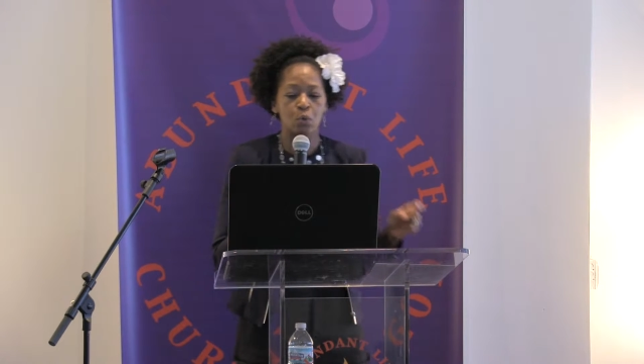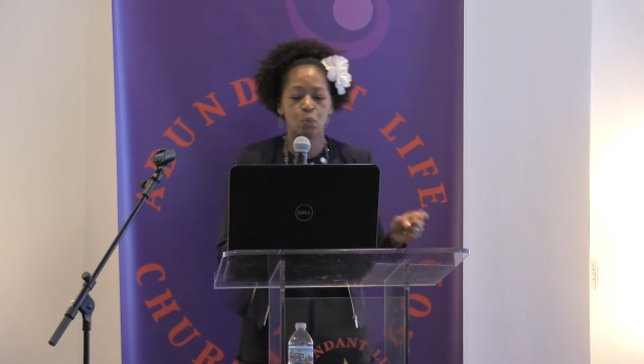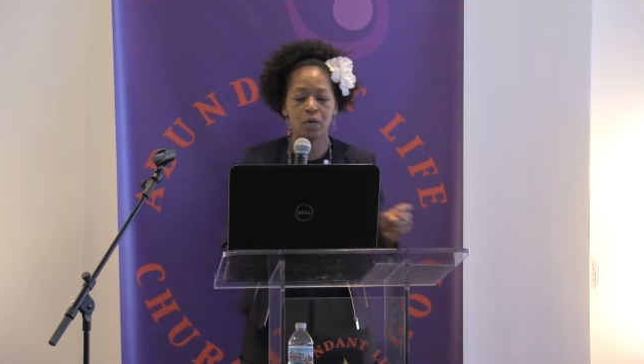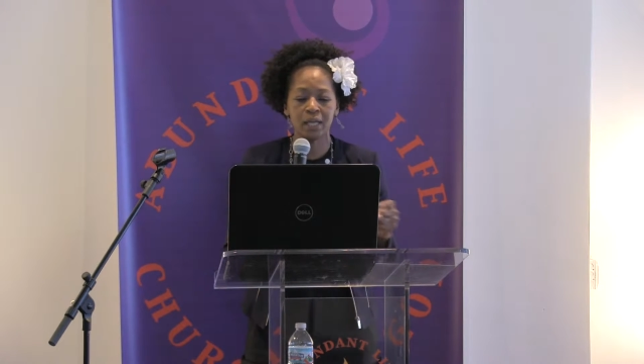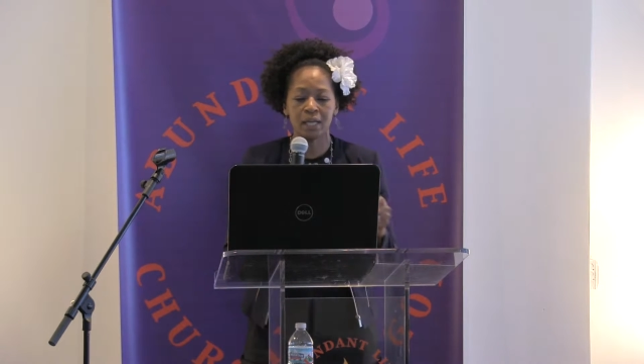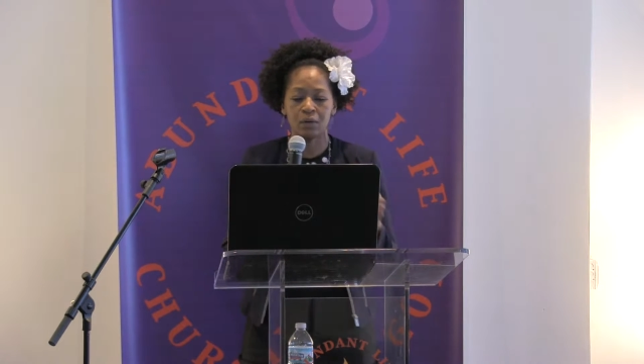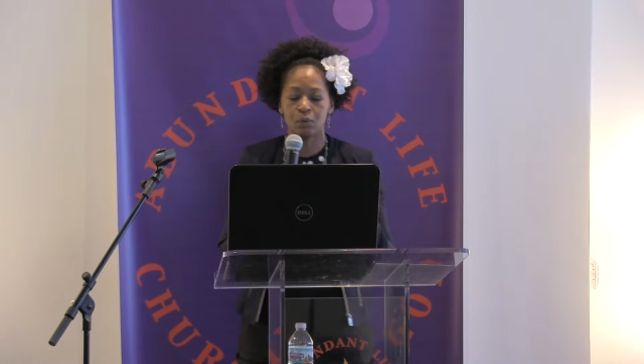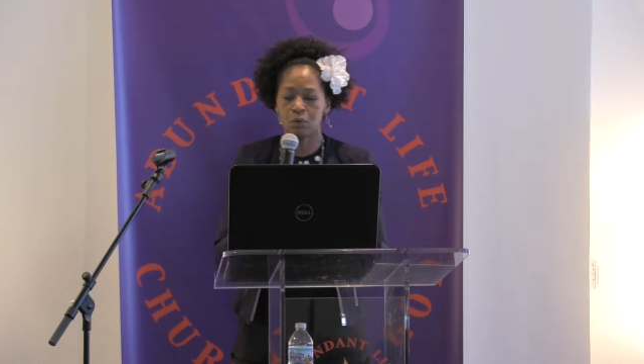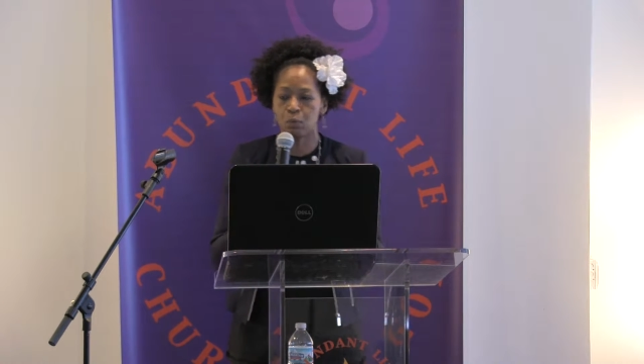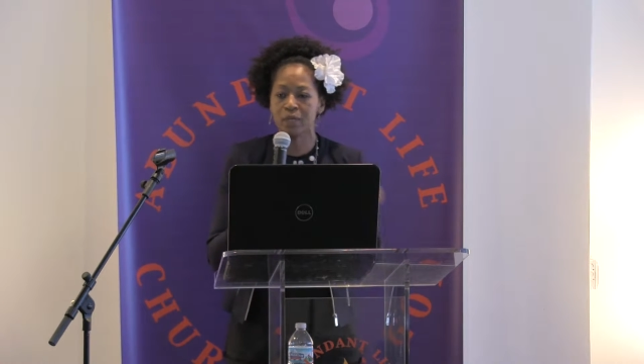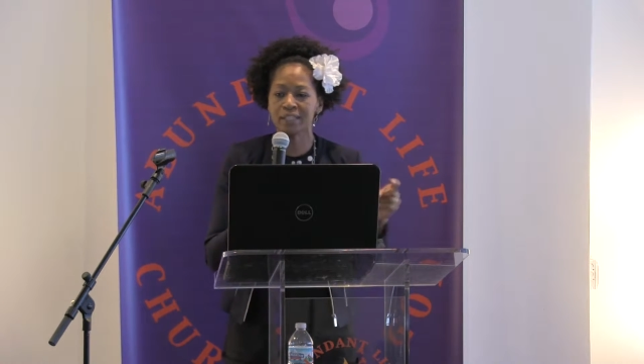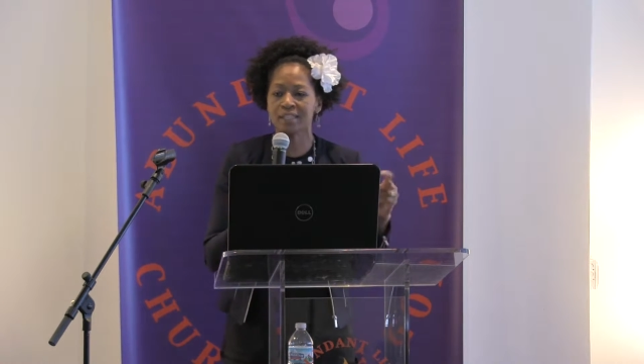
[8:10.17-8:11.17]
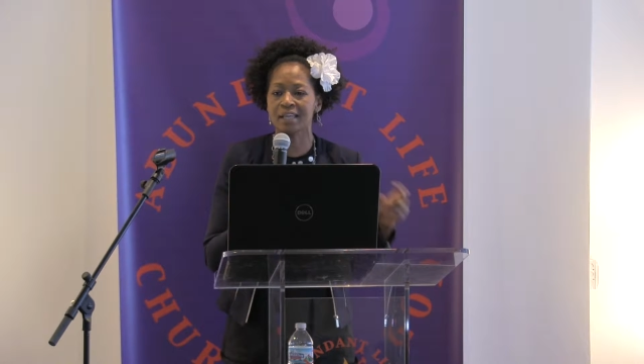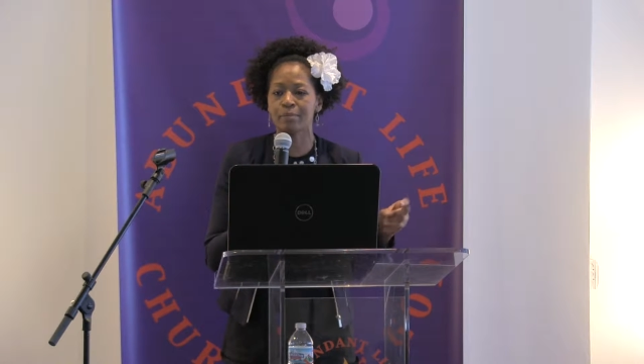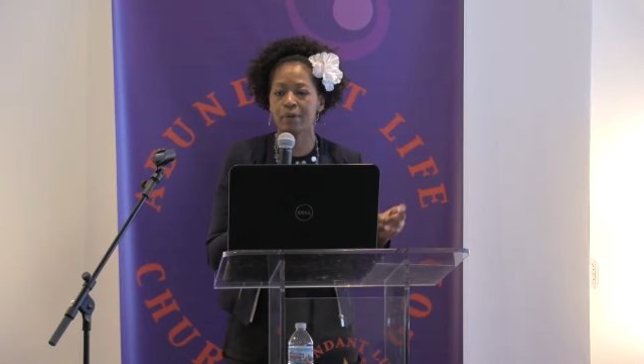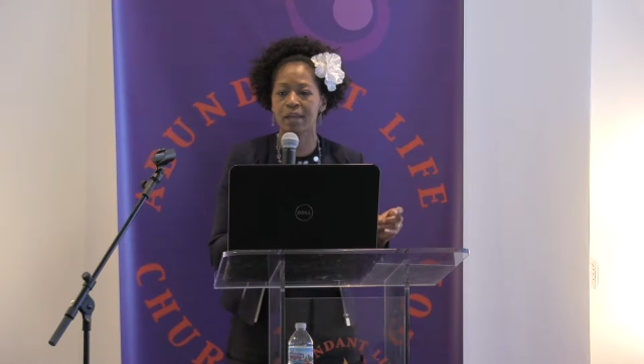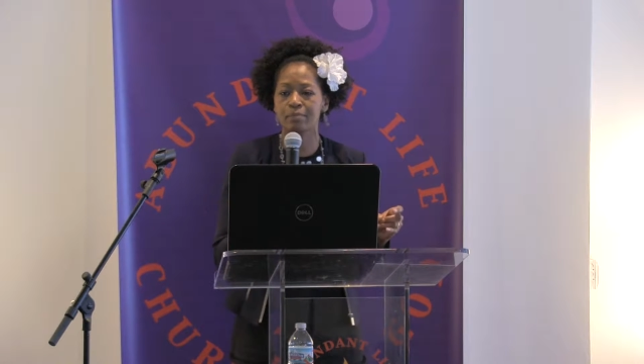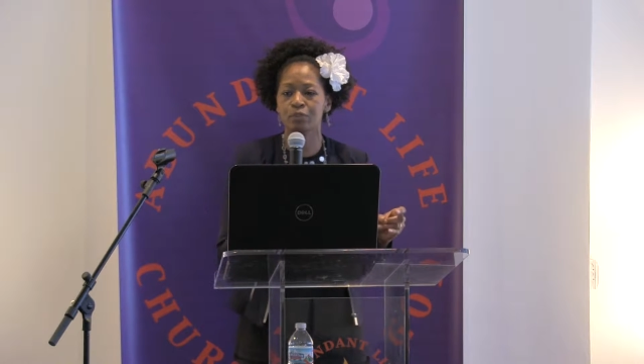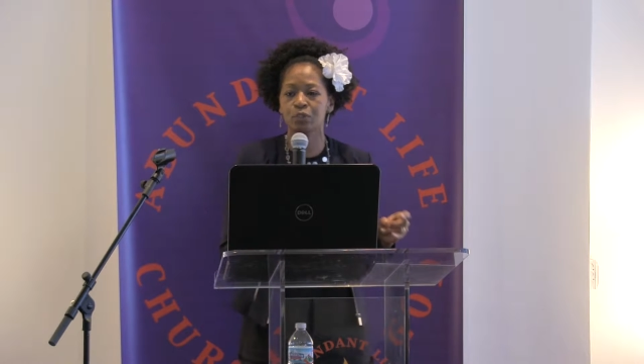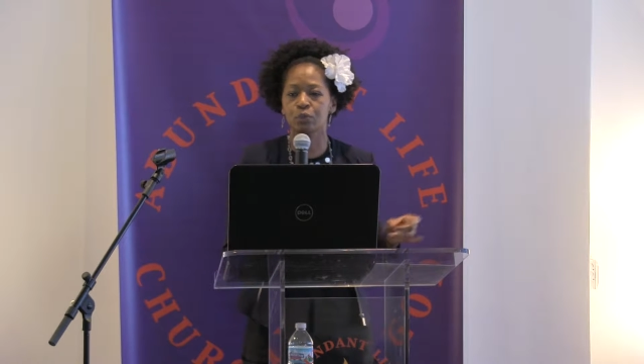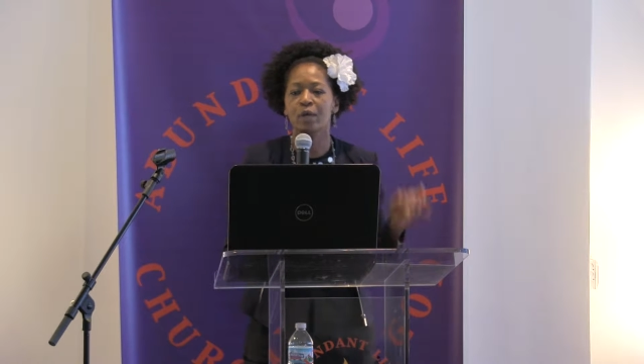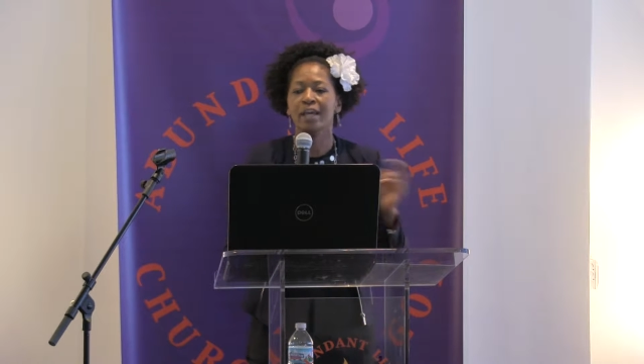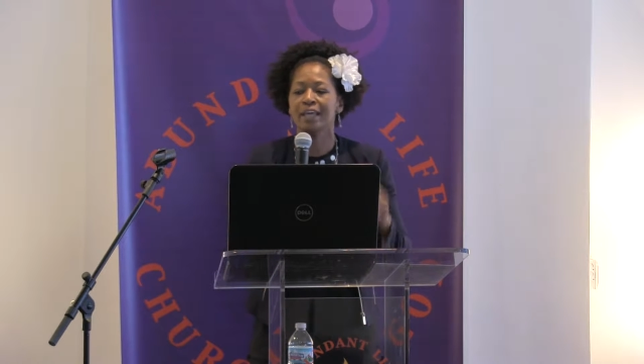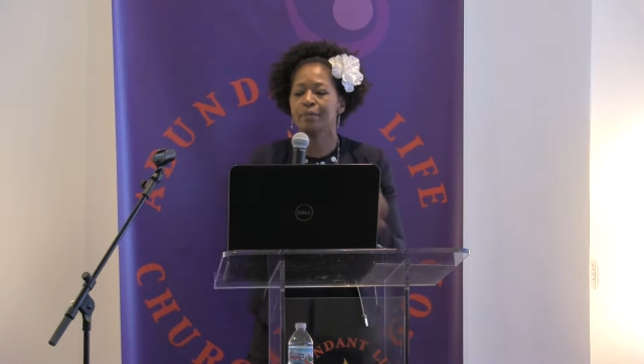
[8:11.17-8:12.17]
what, what does Abraham
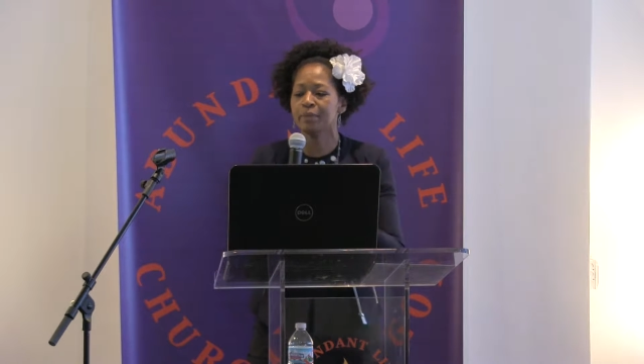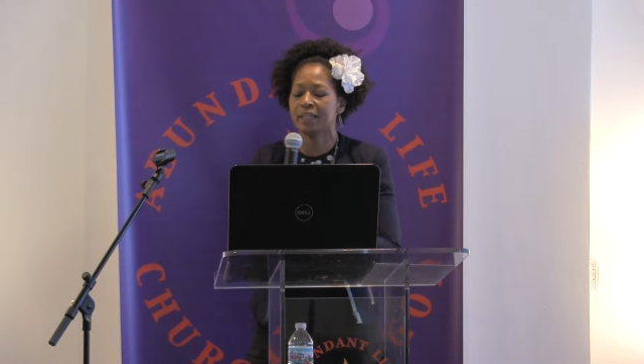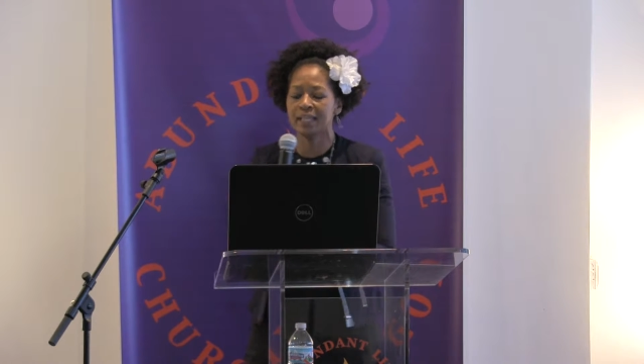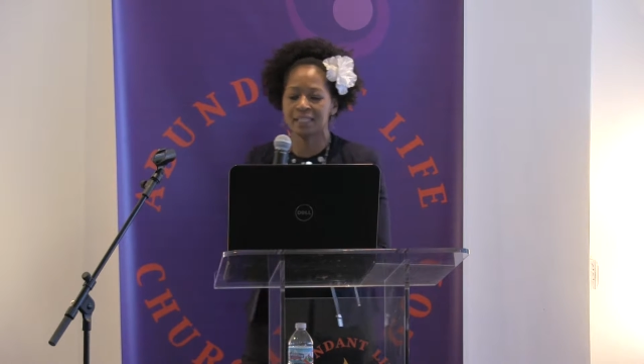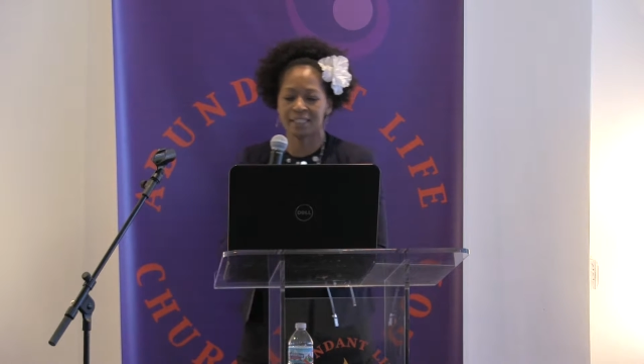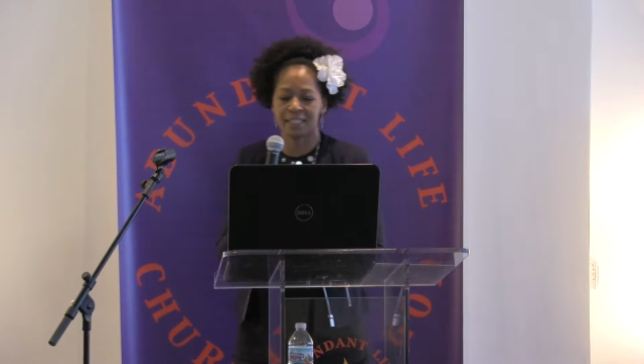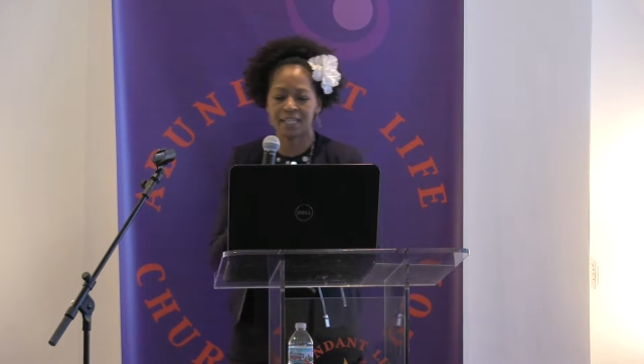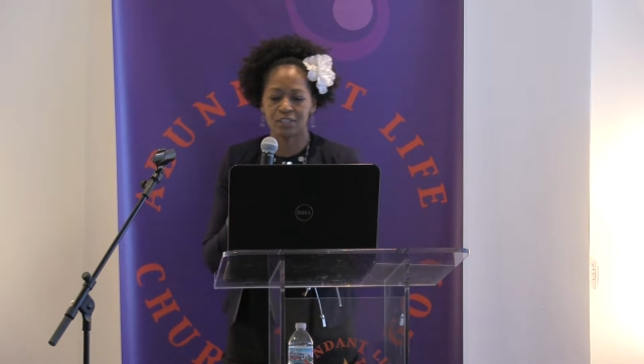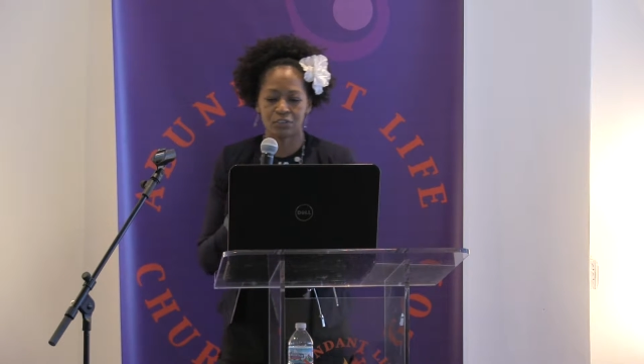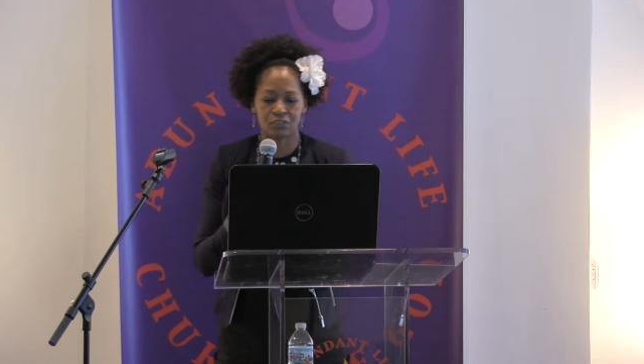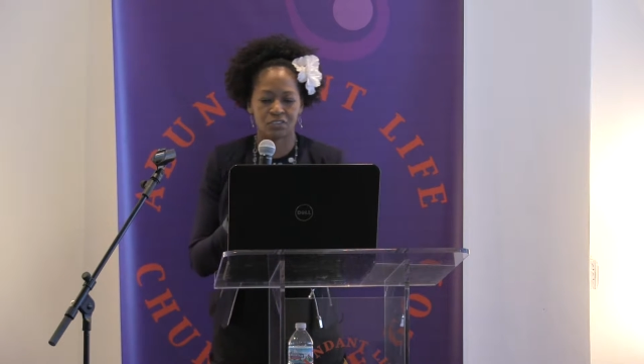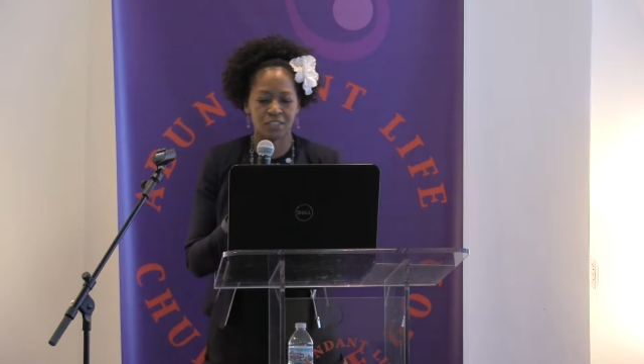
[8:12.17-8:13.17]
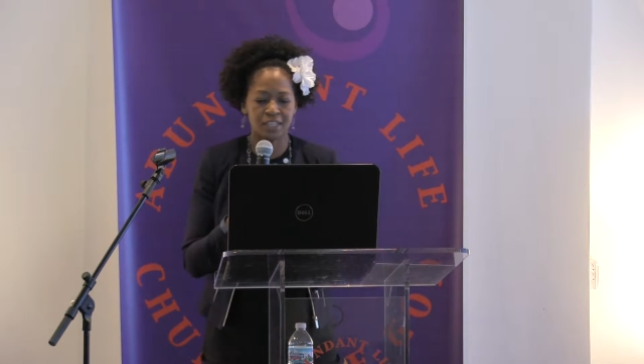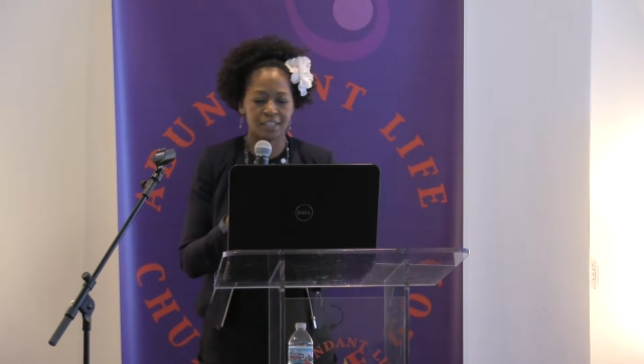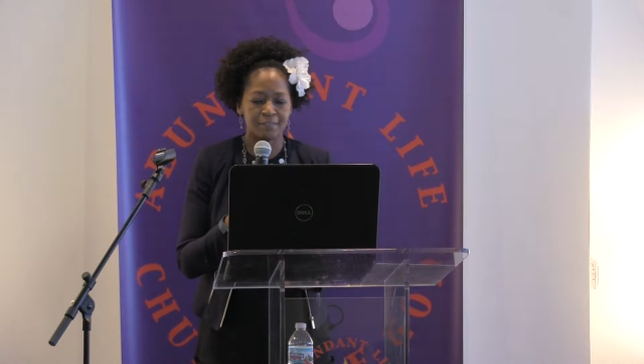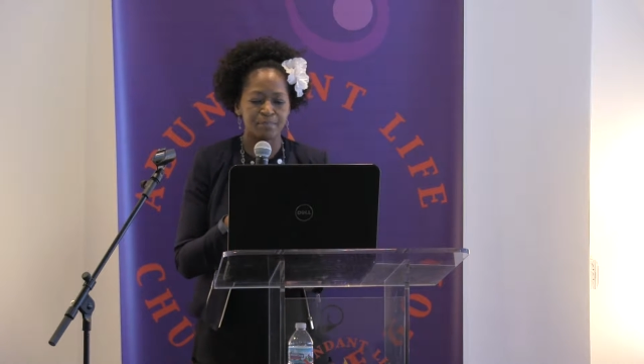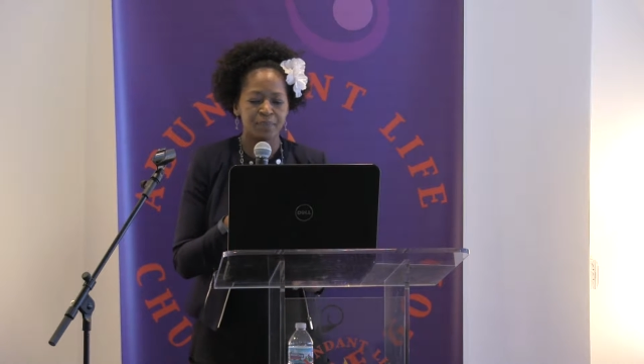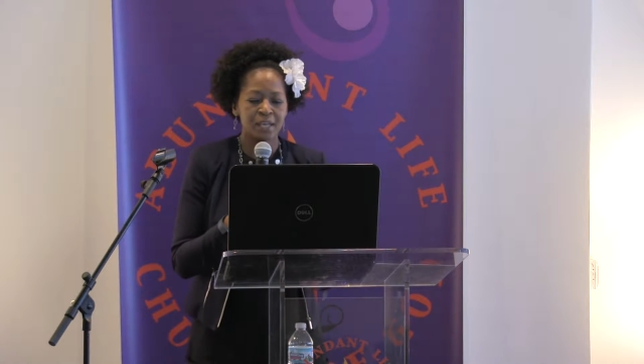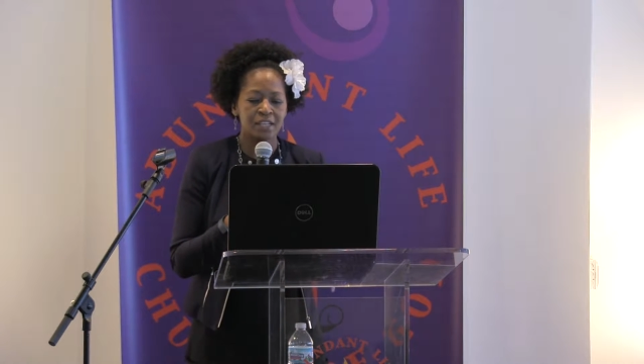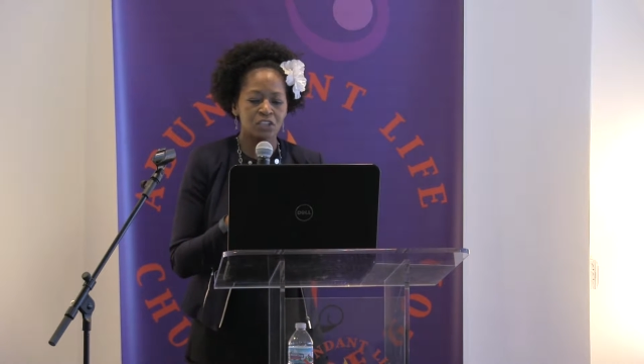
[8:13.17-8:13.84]
do? He begins to intercede.